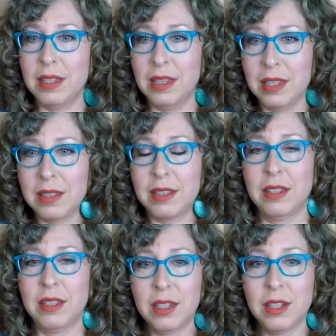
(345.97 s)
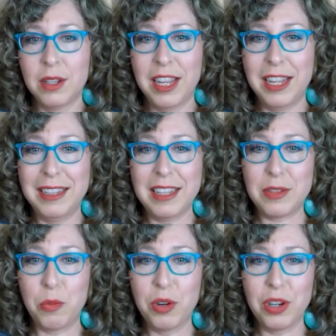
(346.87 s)
this in
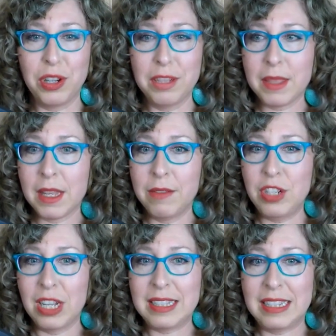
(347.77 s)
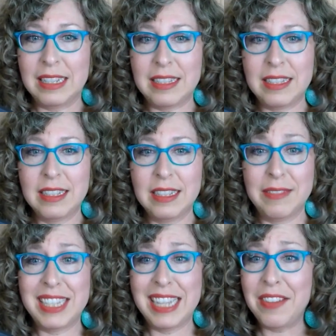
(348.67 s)
this world of justice,
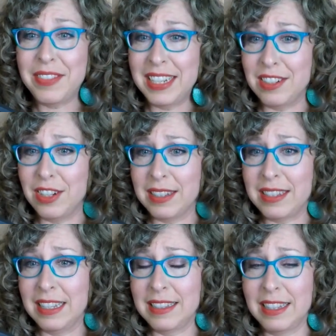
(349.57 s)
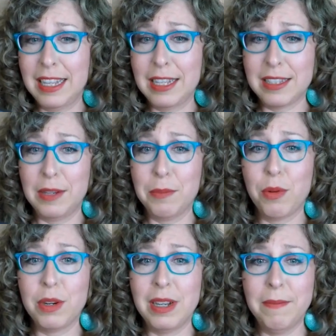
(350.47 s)
of safety and justice, I think it's an
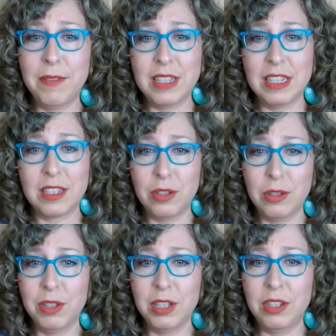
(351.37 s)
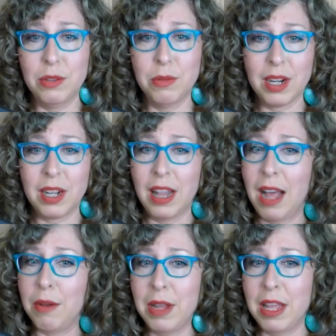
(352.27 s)
important emphasis because you really do work a
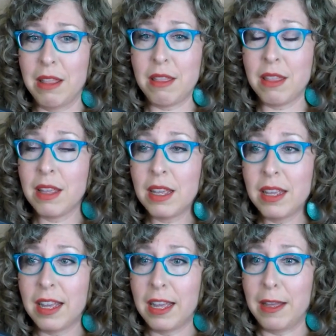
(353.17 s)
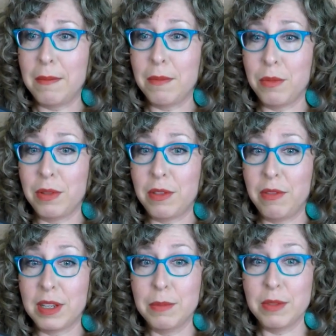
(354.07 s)
lot with um, with the
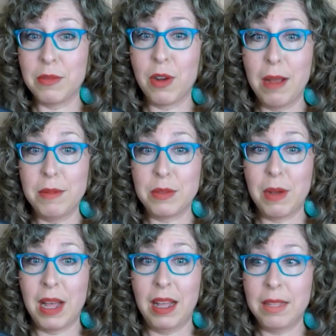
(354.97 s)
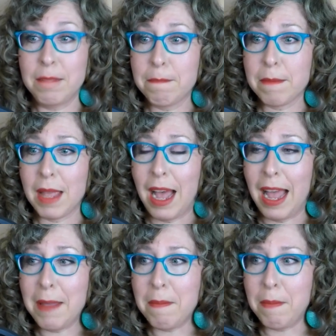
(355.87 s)
victims of crime as well.
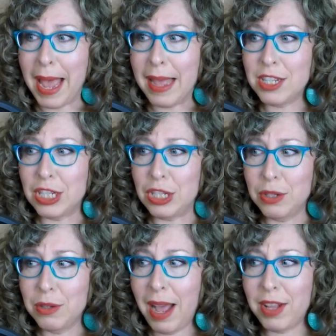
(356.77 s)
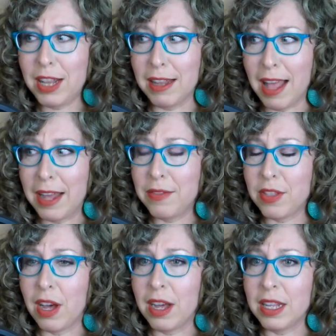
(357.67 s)
I imagine you have a lot of
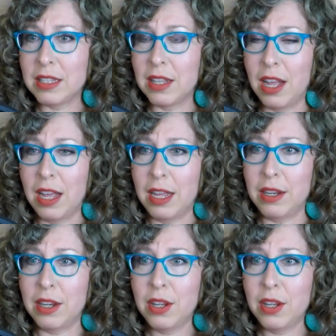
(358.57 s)
thoughts on